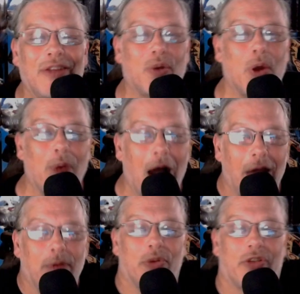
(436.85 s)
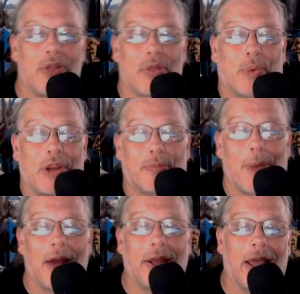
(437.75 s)
JRAD was in the 3
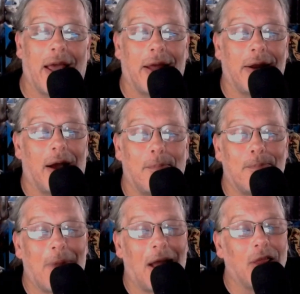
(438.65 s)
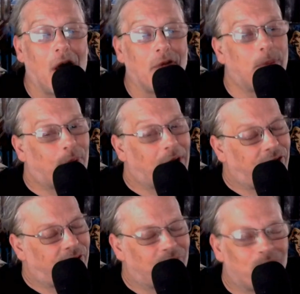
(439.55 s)
spot again. I love it.
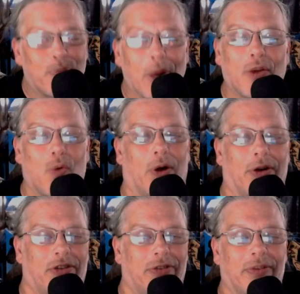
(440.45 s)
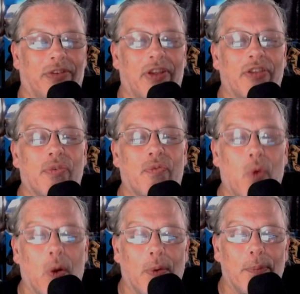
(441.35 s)
Bright chords, sense of
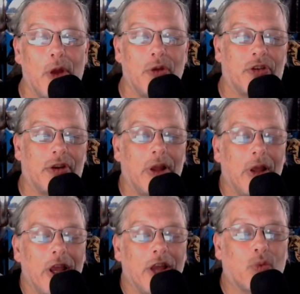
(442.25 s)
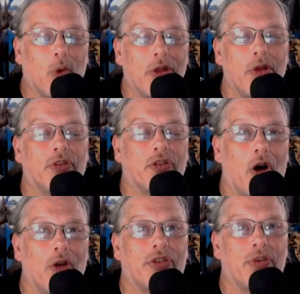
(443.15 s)
forward motion. It's one of those
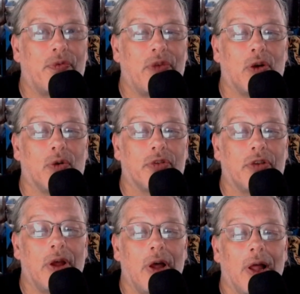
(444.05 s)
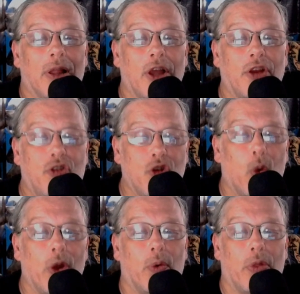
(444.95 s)
songs that feels like
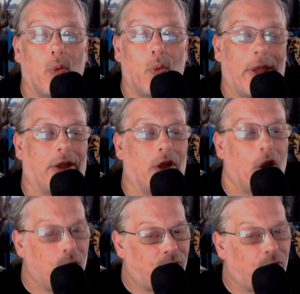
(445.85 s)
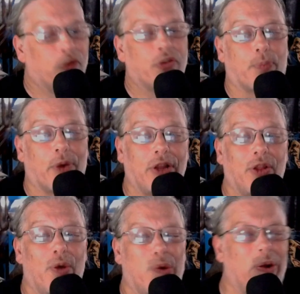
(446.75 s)
joy on the wing, hopeful,
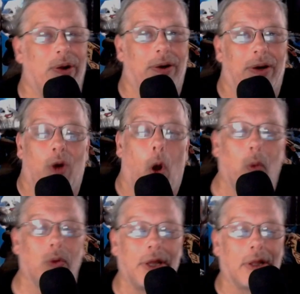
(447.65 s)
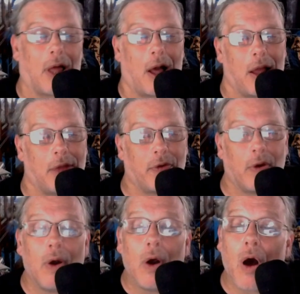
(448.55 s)
spring-loaded, and wholly alive.
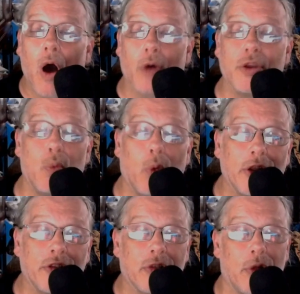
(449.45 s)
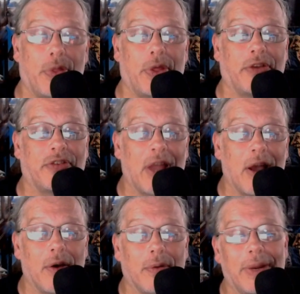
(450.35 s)
All You Wanted slow things
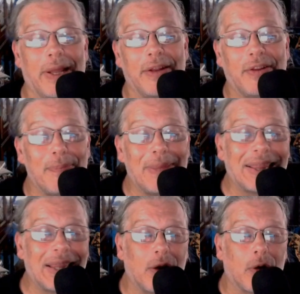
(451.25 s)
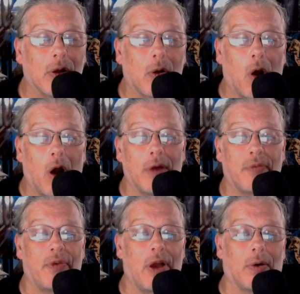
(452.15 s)
down, intimate, lyrical,
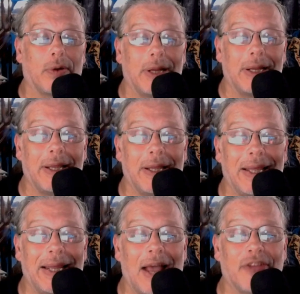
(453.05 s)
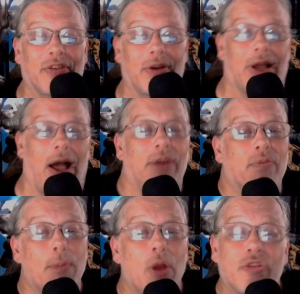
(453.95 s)
heartfelt. It has a kind
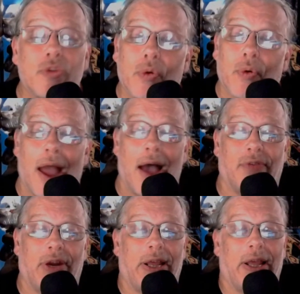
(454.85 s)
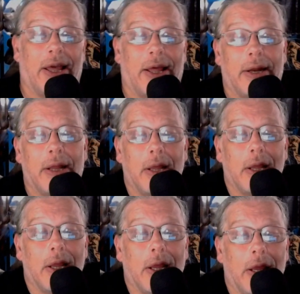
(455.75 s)
of emotional gravity, and
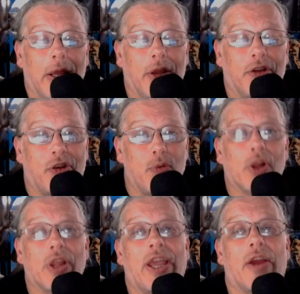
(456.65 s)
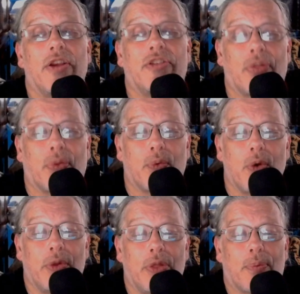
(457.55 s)
she really carries it
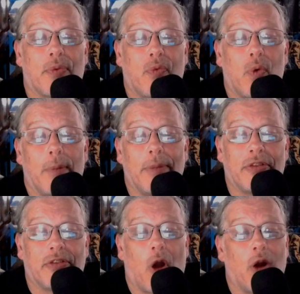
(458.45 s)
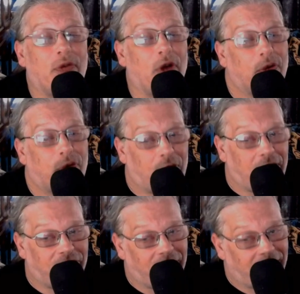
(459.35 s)
through in the performance. Heartfelt
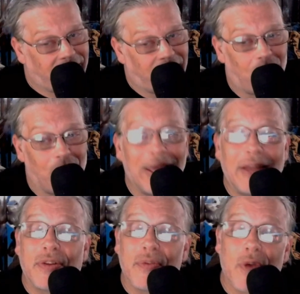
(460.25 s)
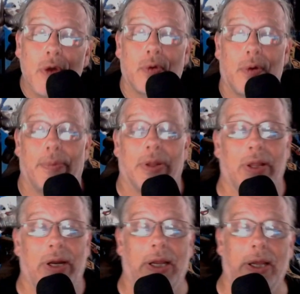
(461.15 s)
phrasing, a hint of
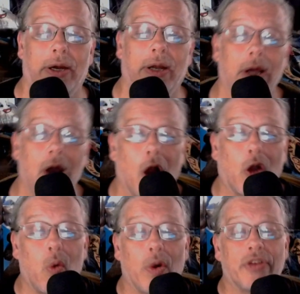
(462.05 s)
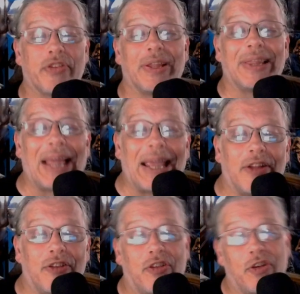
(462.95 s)
vulnerability, and a chorus that
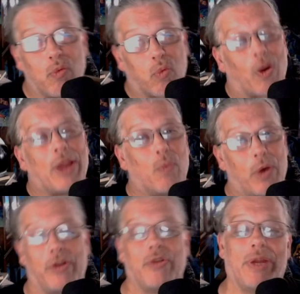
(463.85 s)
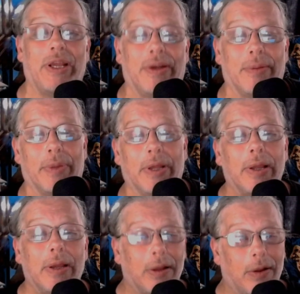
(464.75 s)
lands you right where you need to
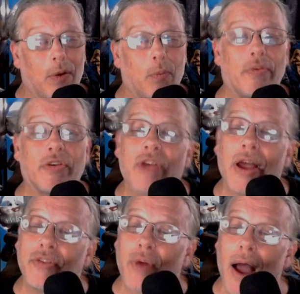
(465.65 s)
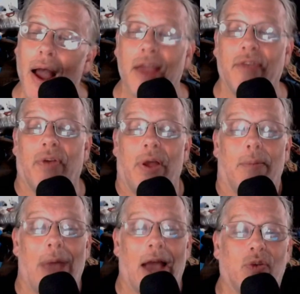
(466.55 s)
be. Riverside Drive,
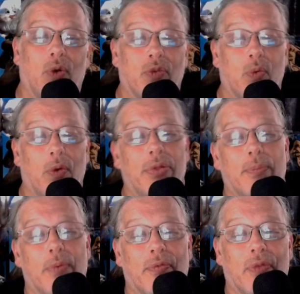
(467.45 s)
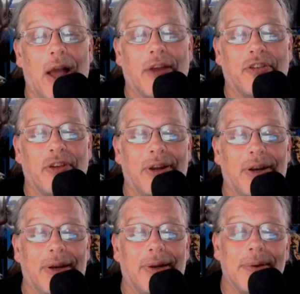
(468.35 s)
back towards warmth and
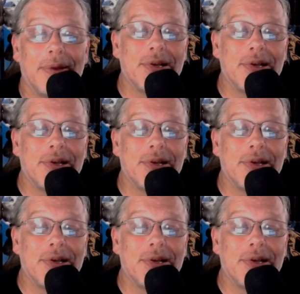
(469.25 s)
reflection.